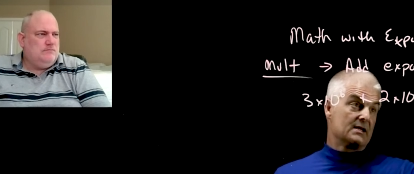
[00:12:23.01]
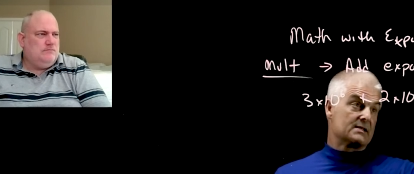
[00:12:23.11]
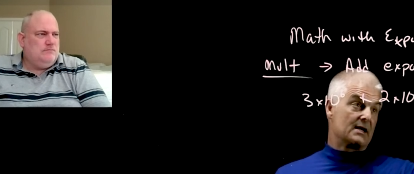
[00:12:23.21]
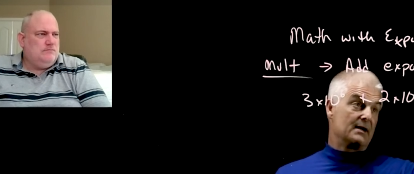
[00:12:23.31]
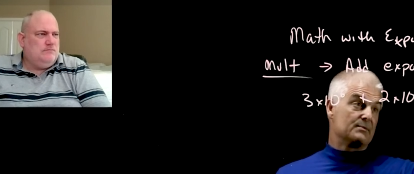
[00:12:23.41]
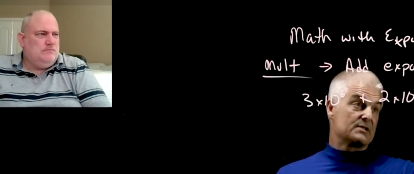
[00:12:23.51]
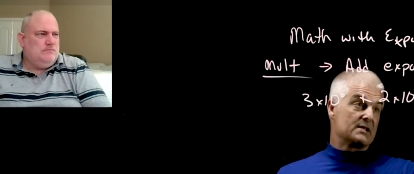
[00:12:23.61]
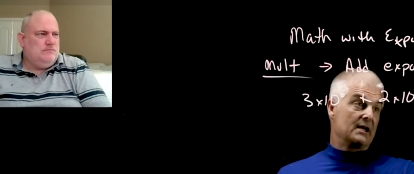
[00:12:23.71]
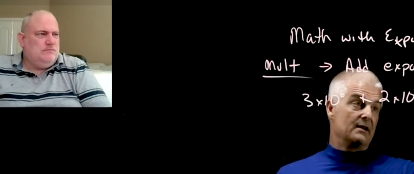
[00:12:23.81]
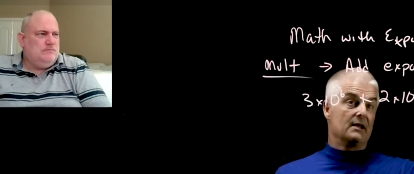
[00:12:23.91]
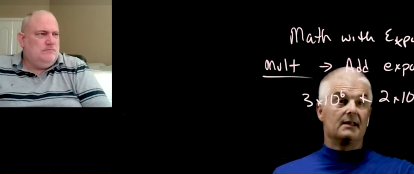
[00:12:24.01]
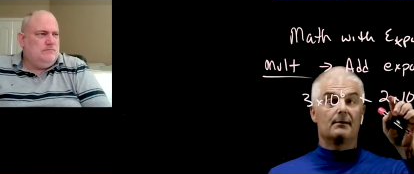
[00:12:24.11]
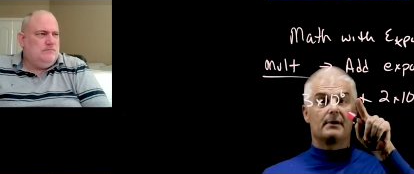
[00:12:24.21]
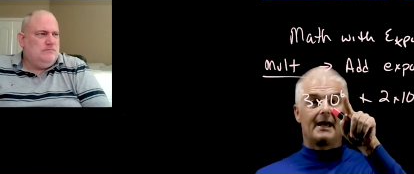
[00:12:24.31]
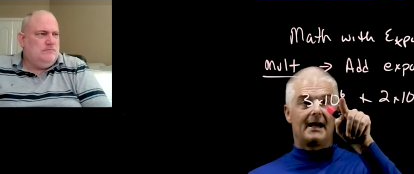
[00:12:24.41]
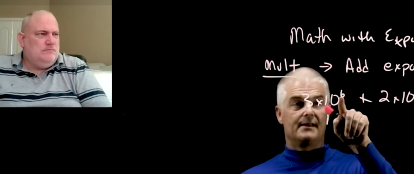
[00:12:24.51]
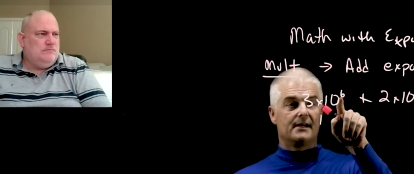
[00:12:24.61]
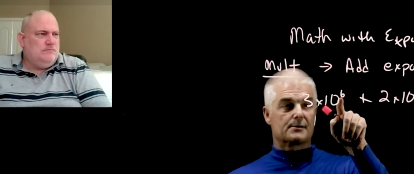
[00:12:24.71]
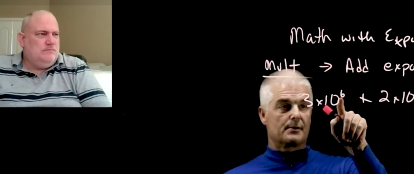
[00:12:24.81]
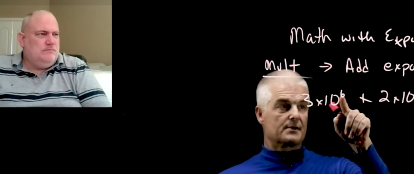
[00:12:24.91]
Speaker 1: times 10, and then we add the
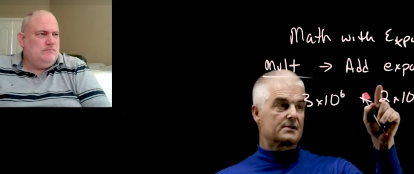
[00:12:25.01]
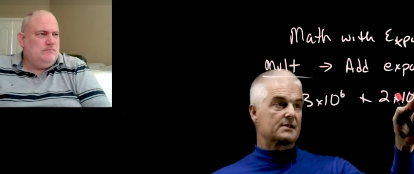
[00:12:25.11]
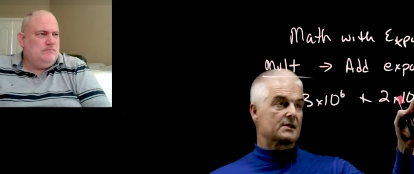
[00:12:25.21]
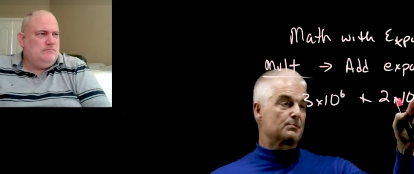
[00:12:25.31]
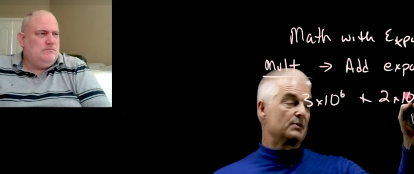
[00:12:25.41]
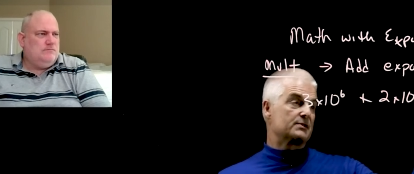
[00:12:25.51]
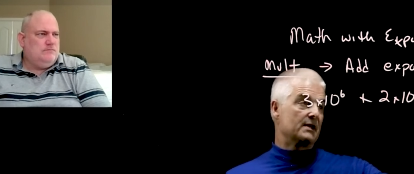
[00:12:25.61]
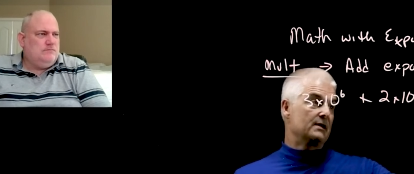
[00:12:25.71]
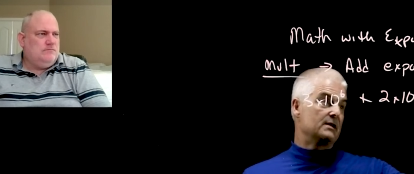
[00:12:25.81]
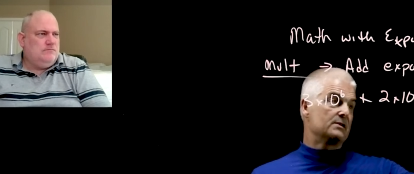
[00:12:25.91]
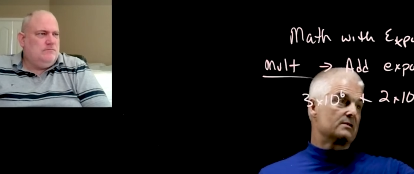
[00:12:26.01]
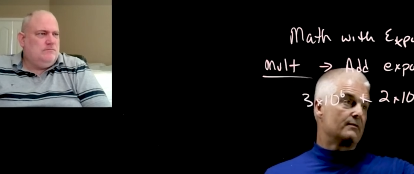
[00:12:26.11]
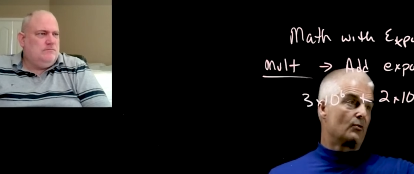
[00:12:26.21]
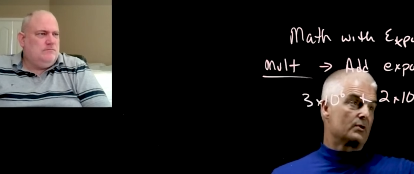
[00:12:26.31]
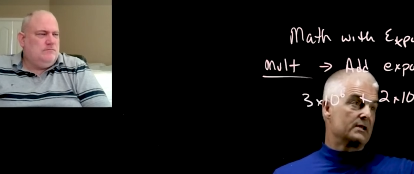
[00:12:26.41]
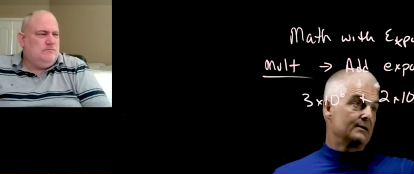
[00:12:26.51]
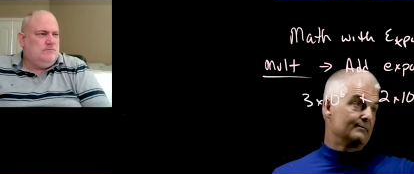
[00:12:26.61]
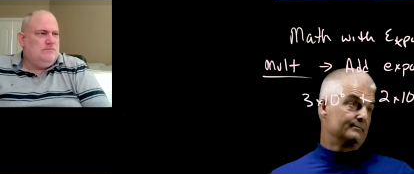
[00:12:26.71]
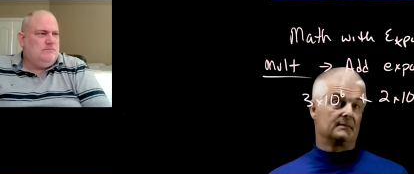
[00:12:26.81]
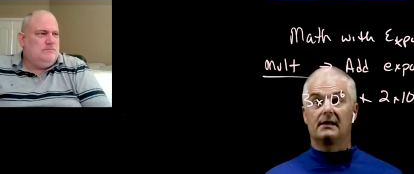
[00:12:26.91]
exponent. 6 plus 8 is 14.
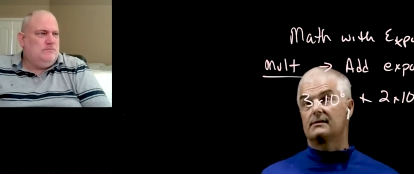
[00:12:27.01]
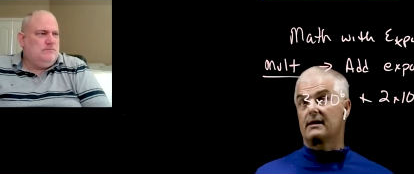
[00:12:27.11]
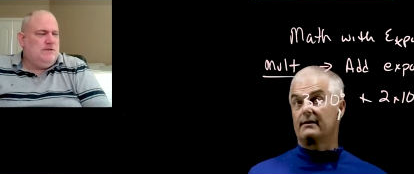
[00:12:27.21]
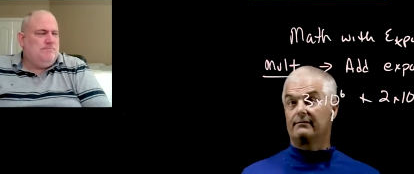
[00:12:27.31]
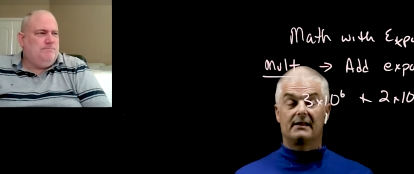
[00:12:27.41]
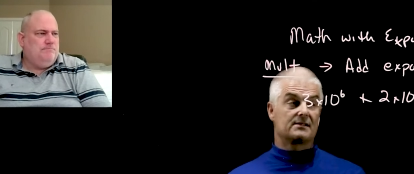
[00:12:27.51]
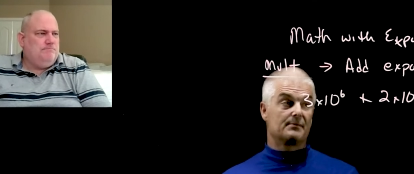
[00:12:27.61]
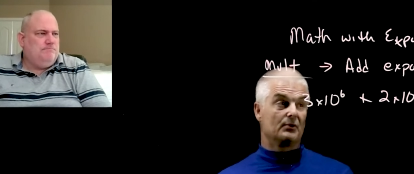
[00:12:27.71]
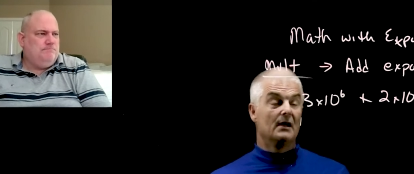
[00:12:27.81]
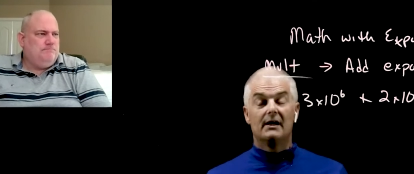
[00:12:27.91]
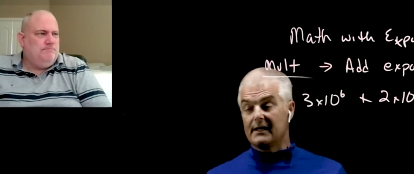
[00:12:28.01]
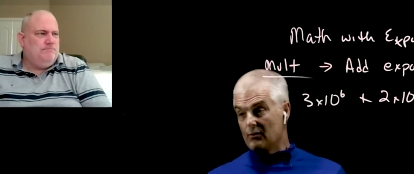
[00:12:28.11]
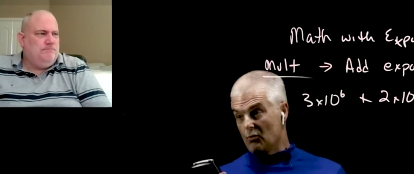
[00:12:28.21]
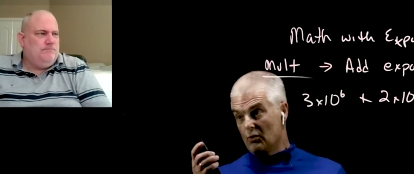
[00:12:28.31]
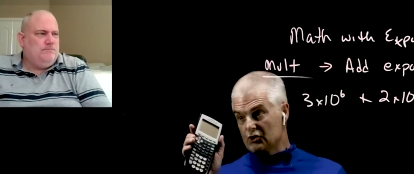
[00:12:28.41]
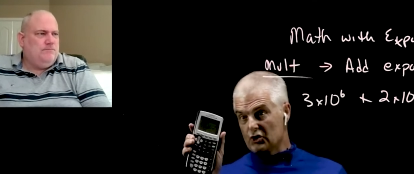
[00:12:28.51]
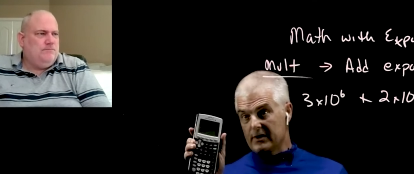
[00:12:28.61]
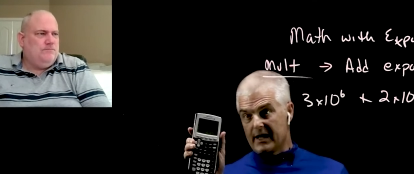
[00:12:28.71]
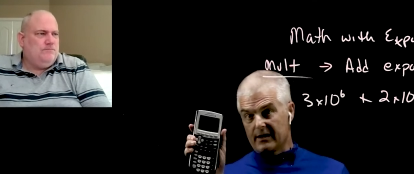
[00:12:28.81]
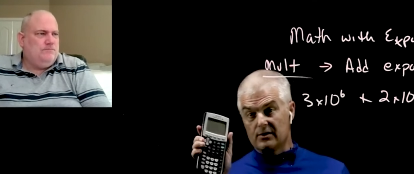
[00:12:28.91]
That's that, that's simple. Now, we'll show you
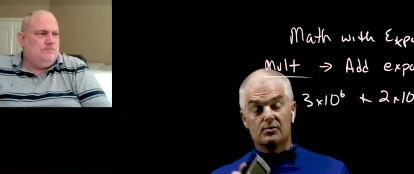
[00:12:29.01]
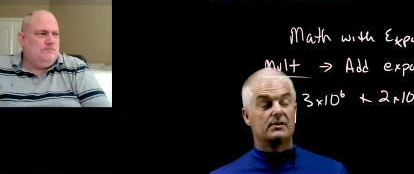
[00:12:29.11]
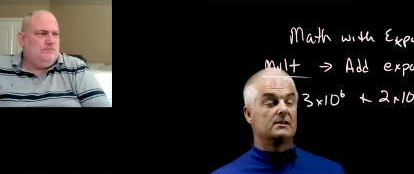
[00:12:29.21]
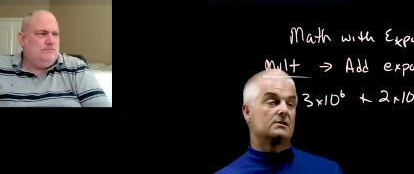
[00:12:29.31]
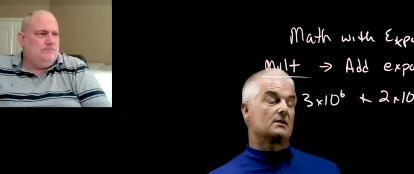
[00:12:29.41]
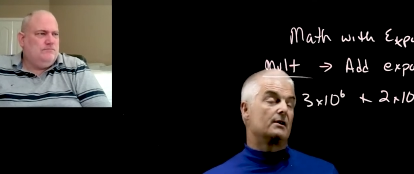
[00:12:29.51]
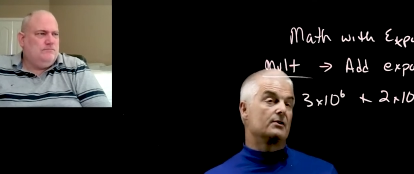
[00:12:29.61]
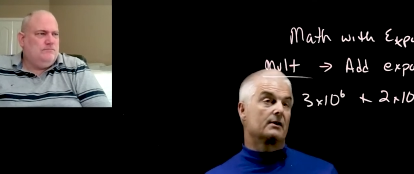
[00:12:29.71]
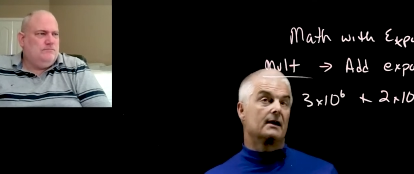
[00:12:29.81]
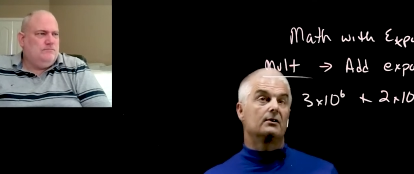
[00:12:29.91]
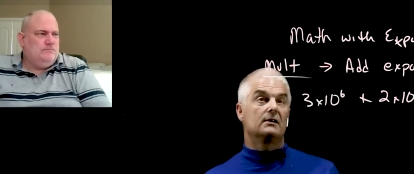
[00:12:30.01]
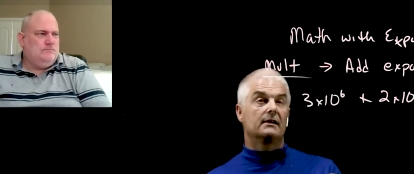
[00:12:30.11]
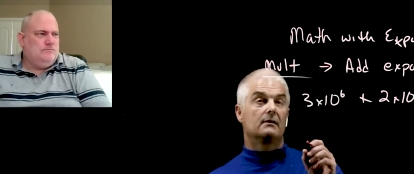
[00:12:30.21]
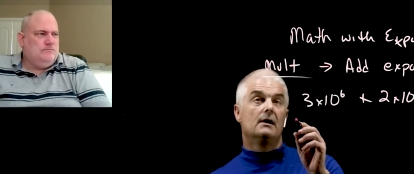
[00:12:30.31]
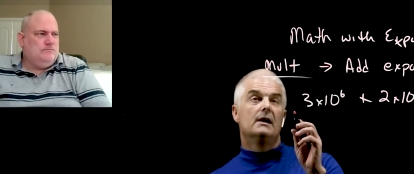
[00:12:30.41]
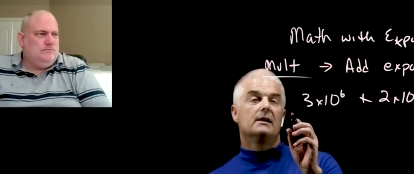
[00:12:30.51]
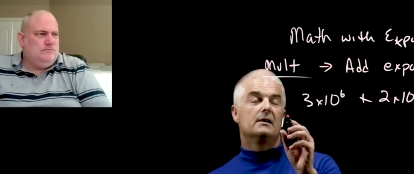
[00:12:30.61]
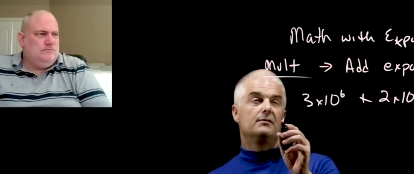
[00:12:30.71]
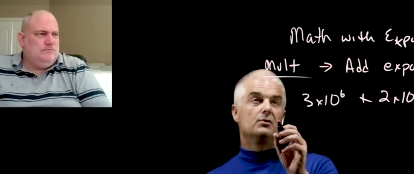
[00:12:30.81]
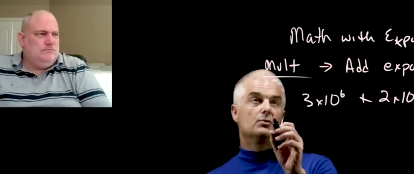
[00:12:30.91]
how to use these on your calculator
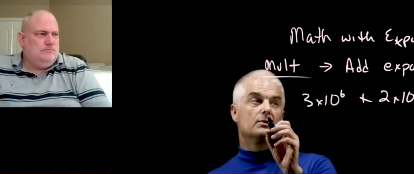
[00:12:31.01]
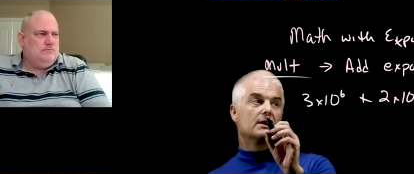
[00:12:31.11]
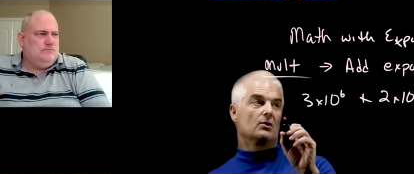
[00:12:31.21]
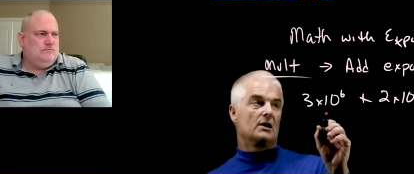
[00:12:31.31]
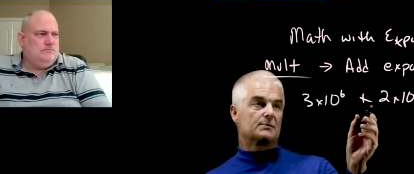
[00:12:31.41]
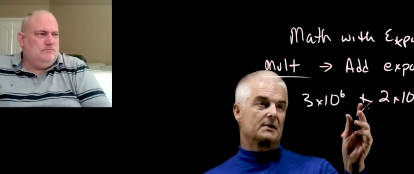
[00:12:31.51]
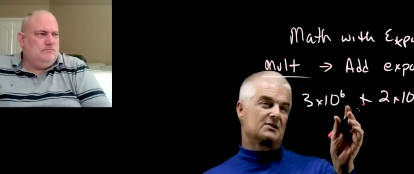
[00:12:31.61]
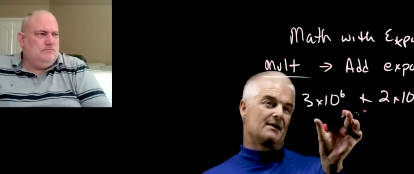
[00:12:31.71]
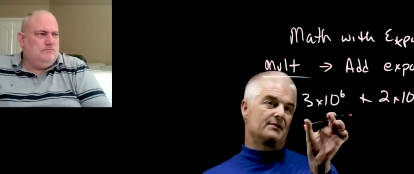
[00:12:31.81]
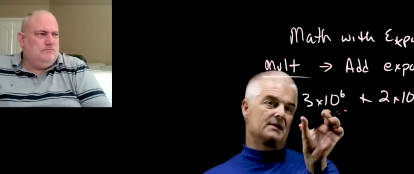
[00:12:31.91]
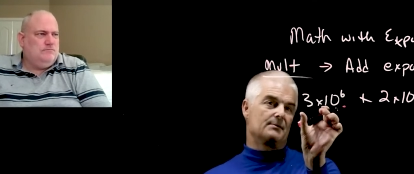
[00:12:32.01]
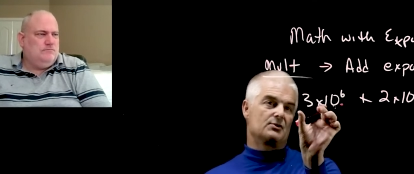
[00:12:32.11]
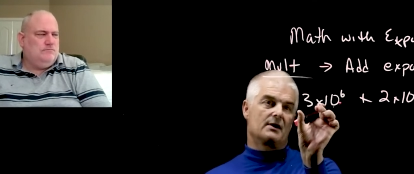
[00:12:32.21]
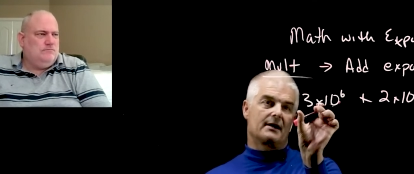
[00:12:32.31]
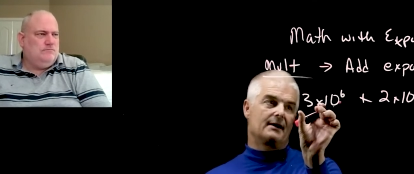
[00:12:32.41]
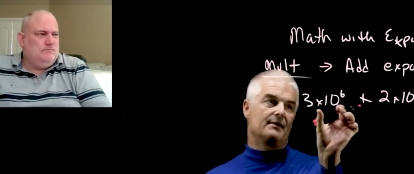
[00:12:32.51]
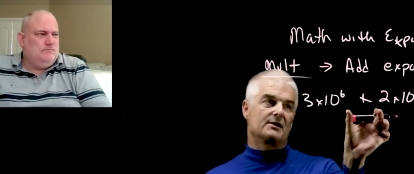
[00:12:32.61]
if you get lost, because oftentimes you're not going to have